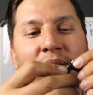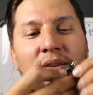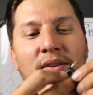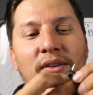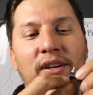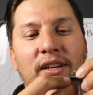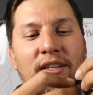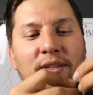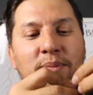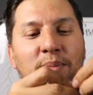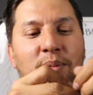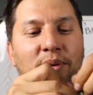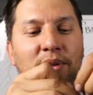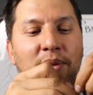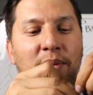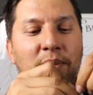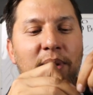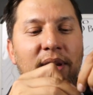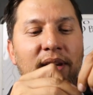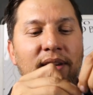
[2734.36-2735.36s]
you can just pull
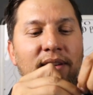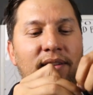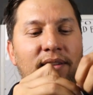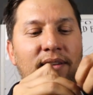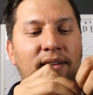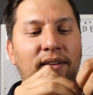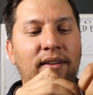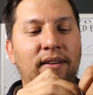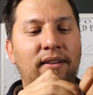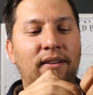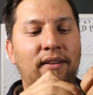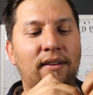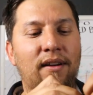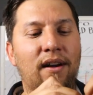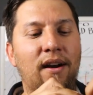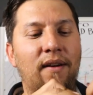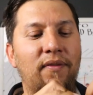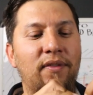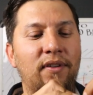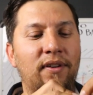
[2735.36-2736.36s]
the bait
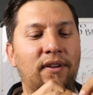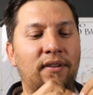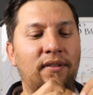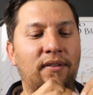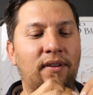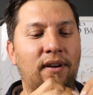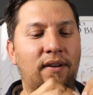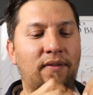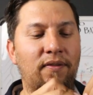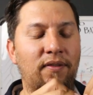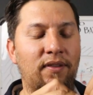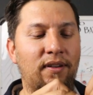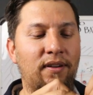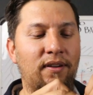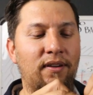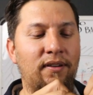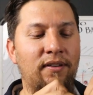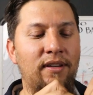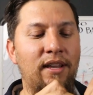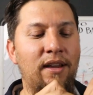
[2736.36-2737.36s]
off the, off
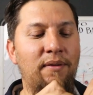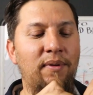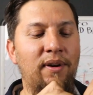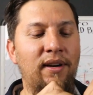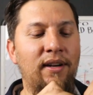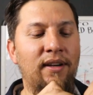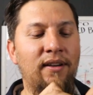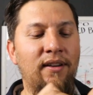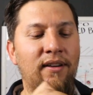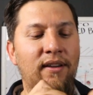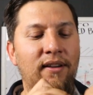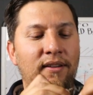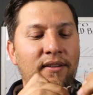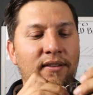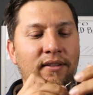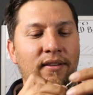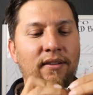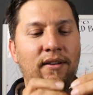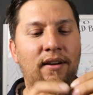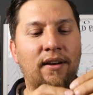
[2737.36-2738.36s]
the Ned rig
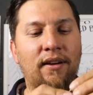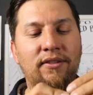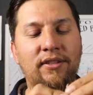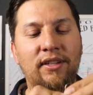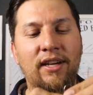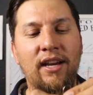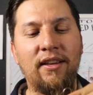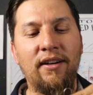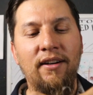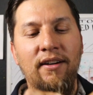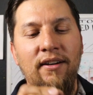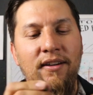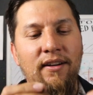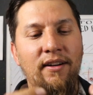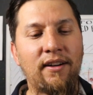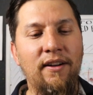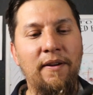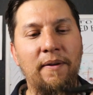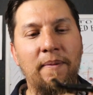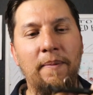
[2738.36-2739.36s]
altogether
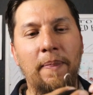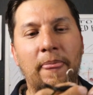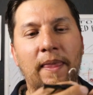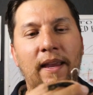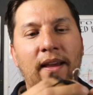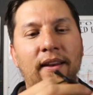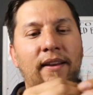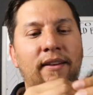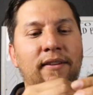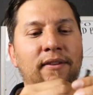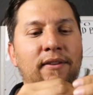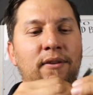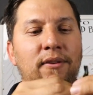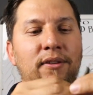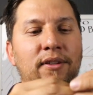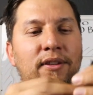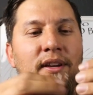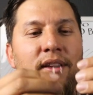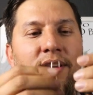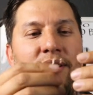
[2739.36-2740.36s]
and then go
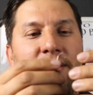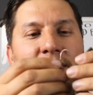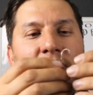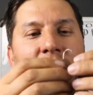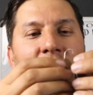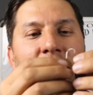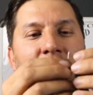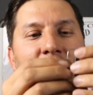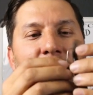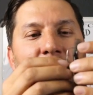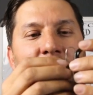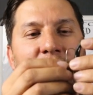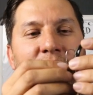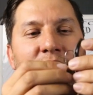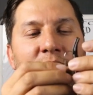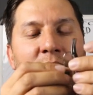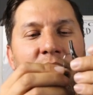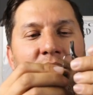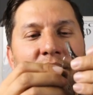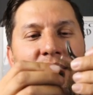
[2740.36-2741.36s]
to the other side and just fish
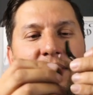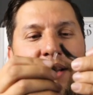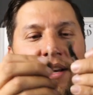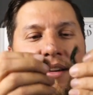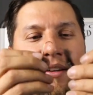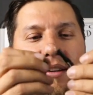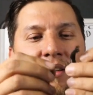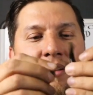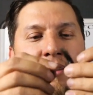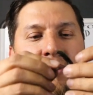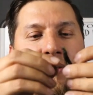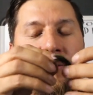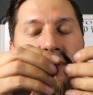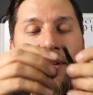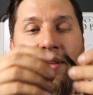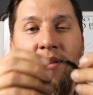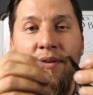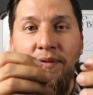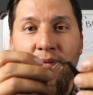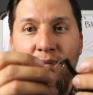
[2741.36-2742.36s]
it from the other side and do
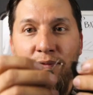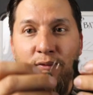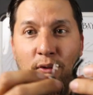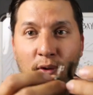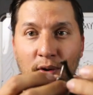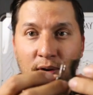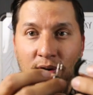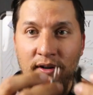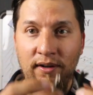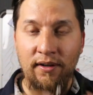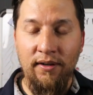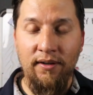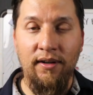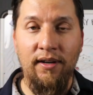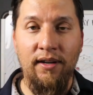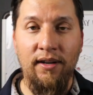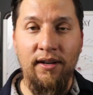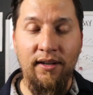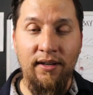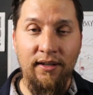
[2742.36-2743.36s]
another four
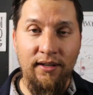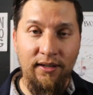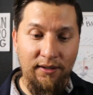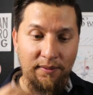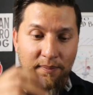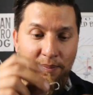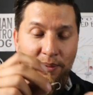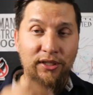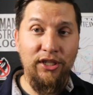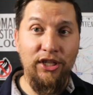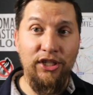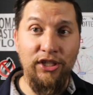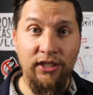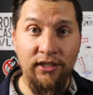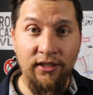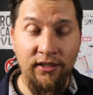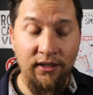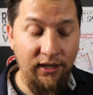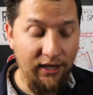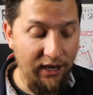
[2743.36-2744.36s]
uh,
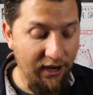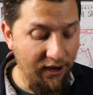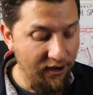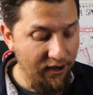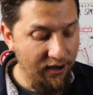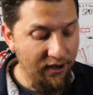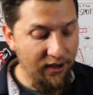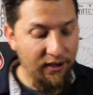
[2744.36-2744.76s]
positions, okay?